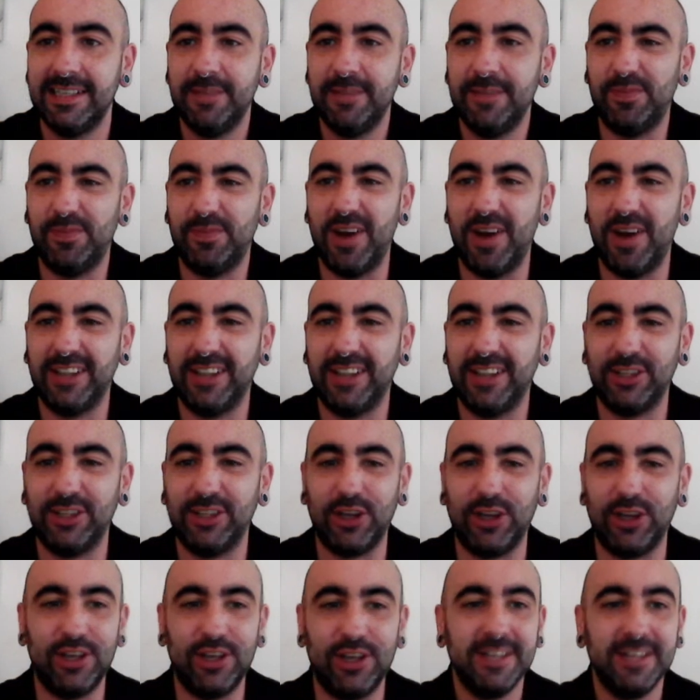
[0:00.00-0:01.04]
No, it's
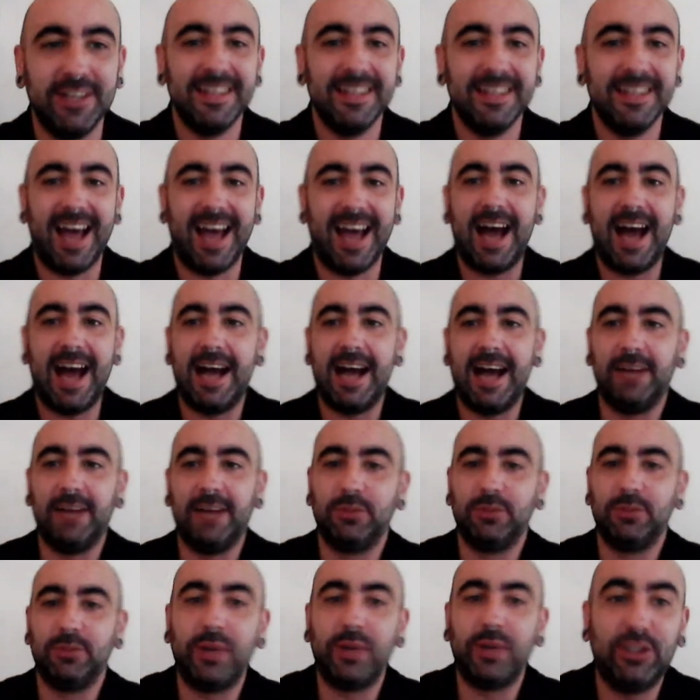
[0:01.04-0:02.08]
all good.
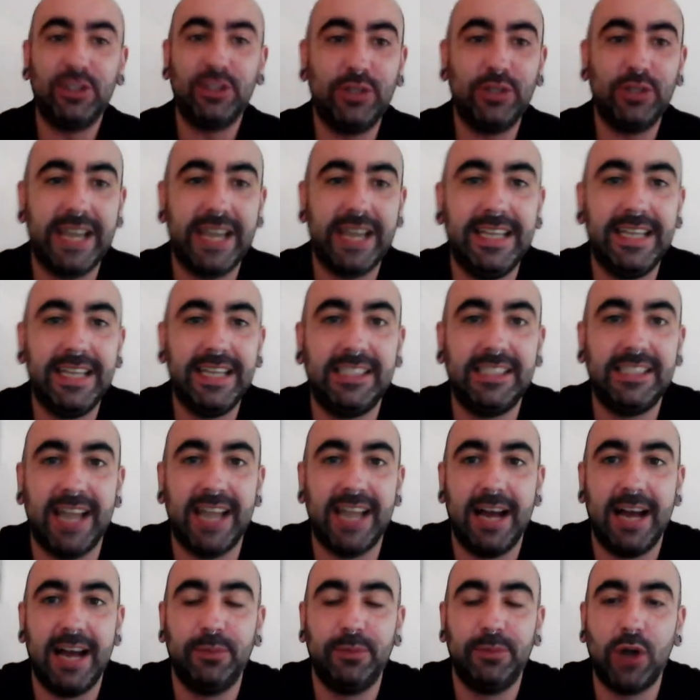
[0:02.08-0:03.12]
So I do teach
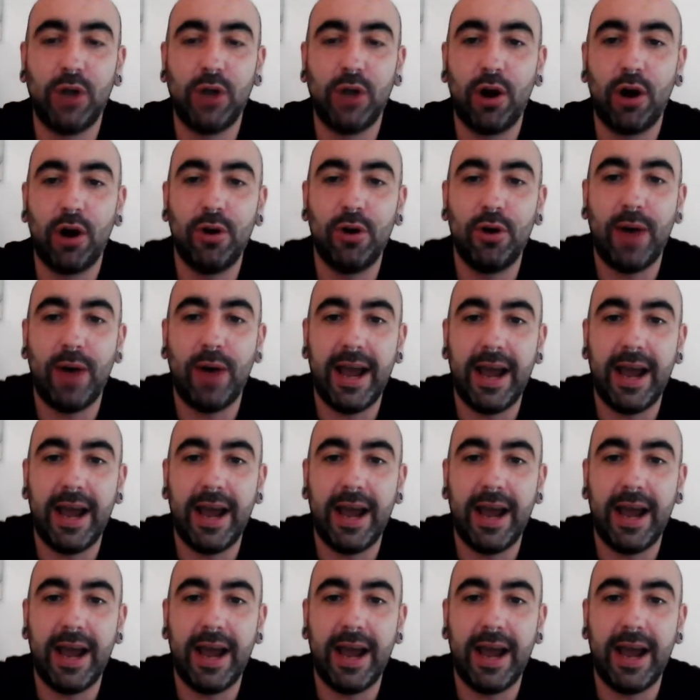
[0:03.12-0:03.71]
tarot.